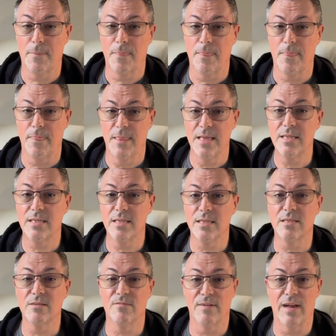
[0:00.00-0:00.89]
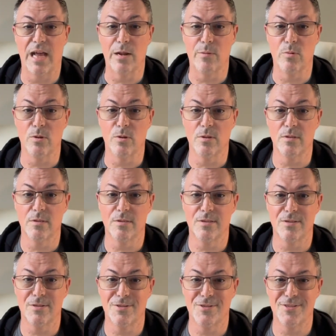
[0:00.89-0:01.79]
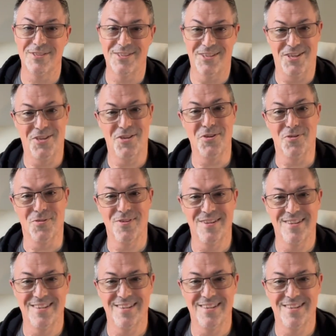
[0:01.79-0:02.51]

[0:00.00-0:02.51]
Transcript: this is available to you